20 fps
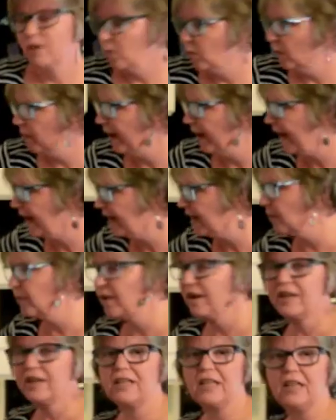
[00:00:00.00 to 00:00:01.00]
we're back, and we're
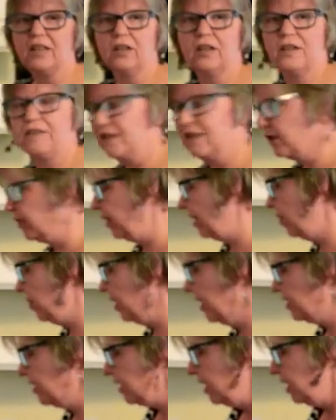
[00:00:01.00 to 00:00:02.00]
going to take a look at these green
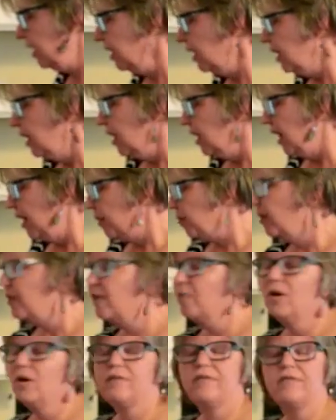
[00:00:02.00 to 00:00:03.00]
beans. I put them
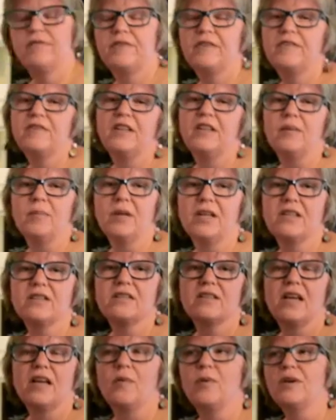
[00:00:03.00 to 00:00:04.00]
on for 15 minutes.
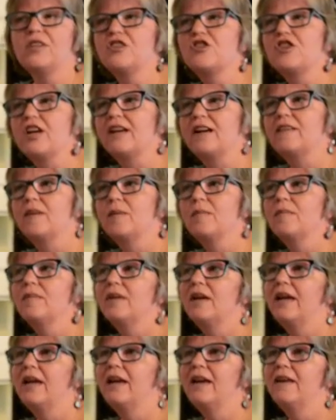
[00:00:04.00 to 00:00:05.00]
I went to check them,
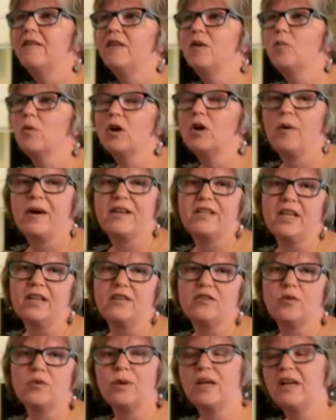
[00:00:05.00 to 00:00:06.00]
and they weren't quite done.
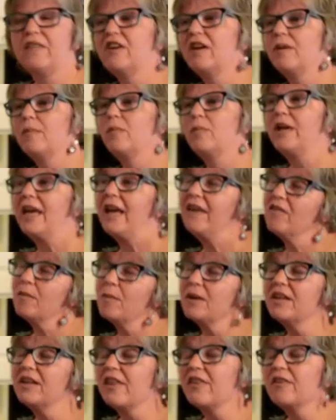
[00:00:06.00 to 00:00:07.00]
So we gave them
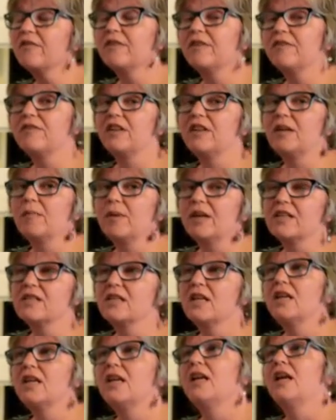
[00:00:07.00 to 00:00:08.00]
another 15 minutes.
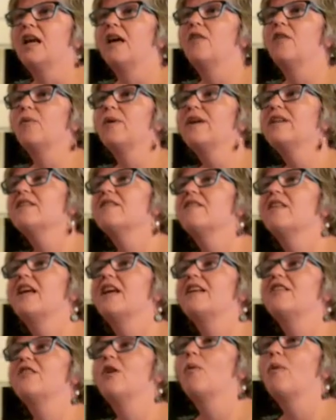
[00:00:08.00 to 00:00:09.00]
And the reason that I
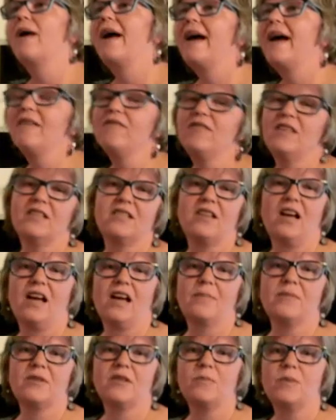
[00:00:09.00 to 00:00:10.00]
don't have these times
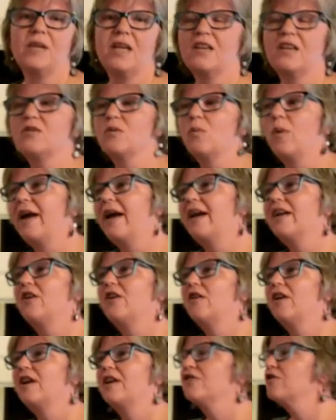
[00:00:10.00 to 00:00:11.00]
is because the way I
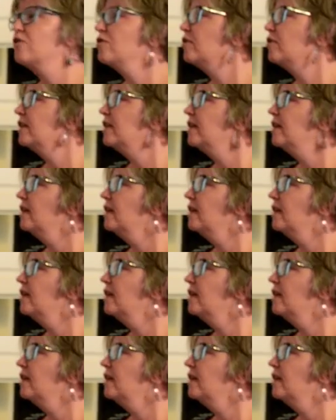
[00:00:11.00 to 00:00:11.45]
cook is usually